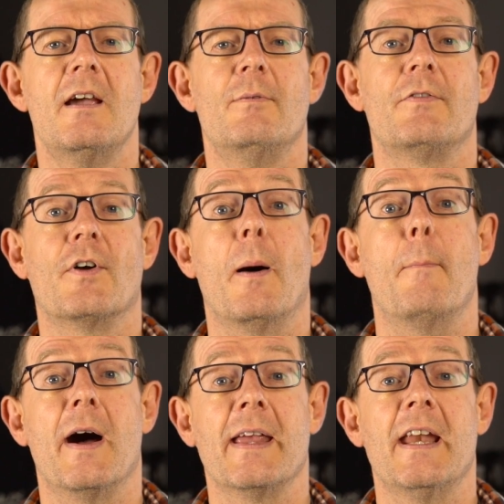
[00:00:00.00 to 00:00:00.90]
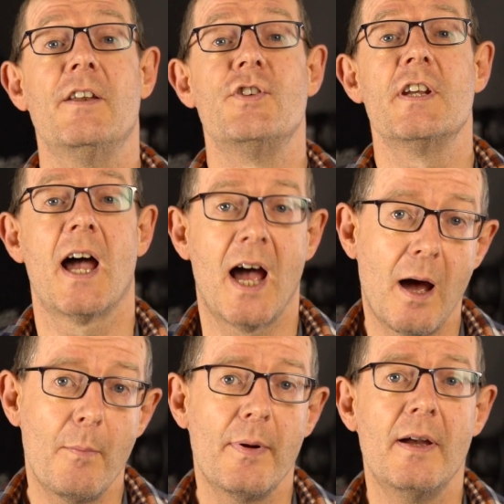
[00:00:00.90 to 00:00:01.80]
We've got a myenergi
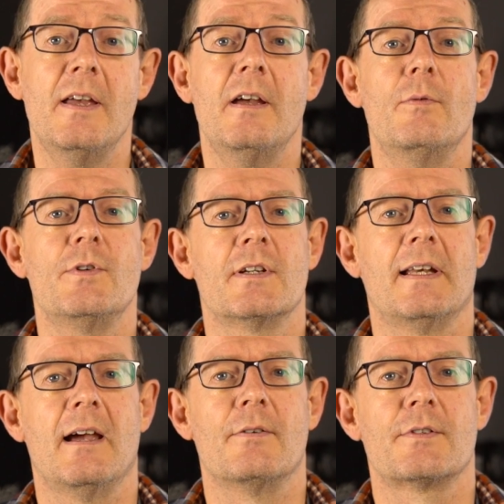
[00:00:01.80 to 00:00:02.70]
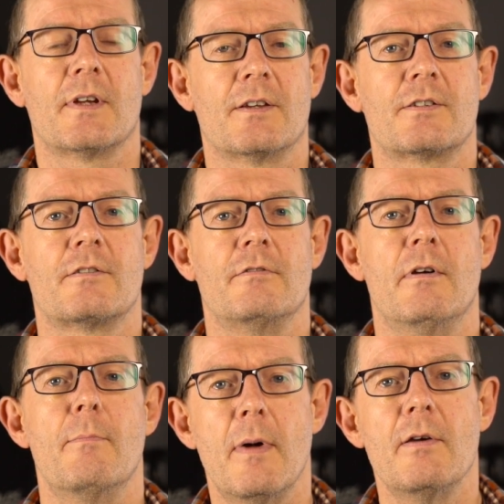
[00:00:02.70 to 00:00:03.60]
Hub which allows us to
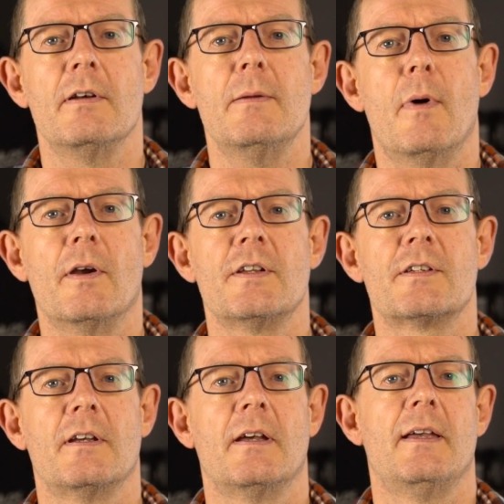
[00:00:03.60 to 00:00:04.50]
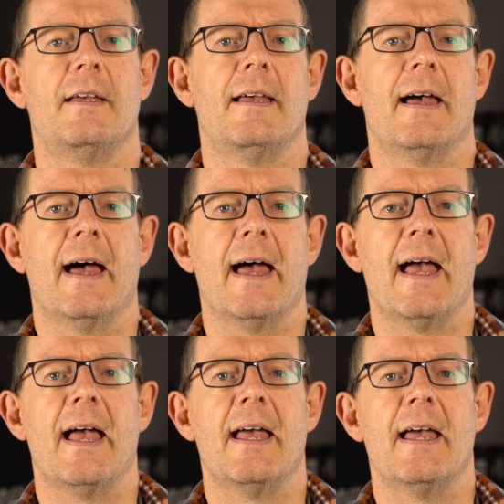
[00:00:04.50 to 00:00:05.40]
remotely monitor
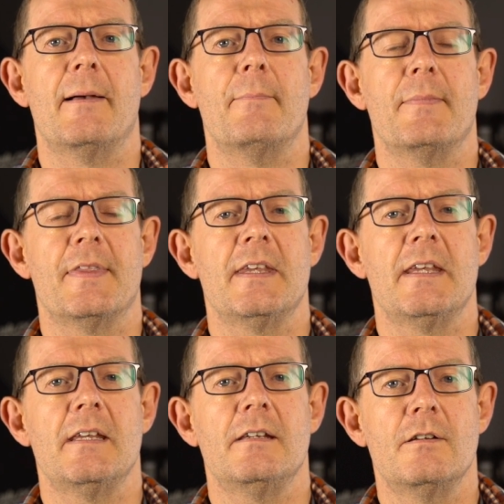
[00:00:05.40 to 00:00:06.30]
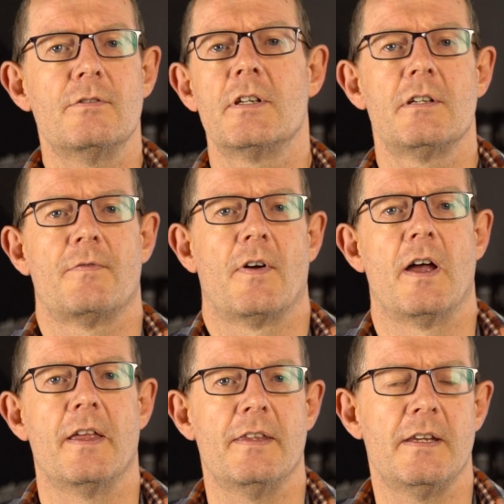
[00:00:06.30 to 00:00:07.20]
um, the usage
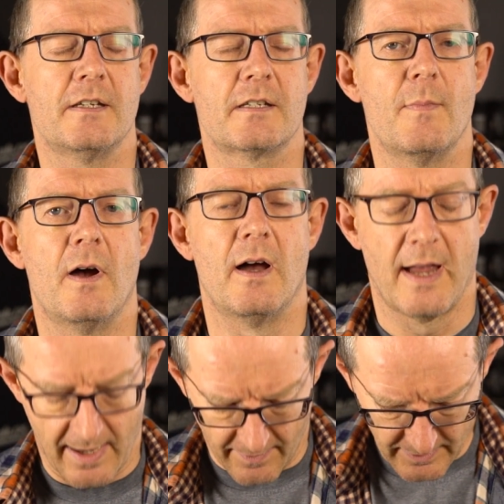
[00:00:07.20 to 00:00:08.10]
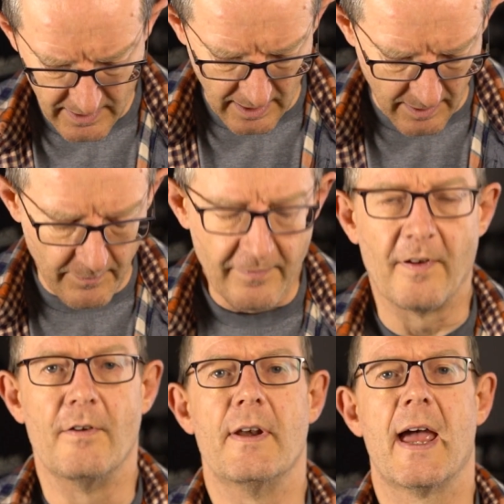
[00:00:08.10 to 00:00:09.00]
via the smart um,
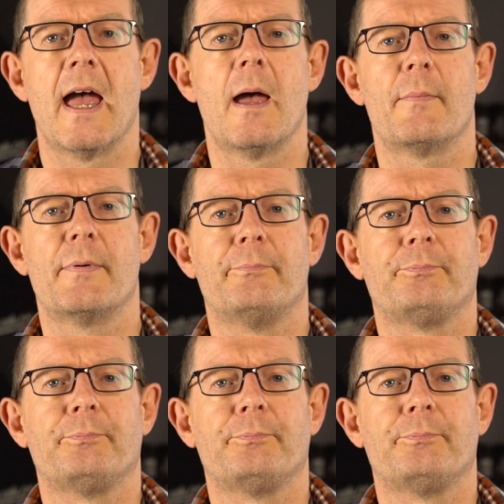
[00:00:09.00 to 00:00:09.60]
phone app.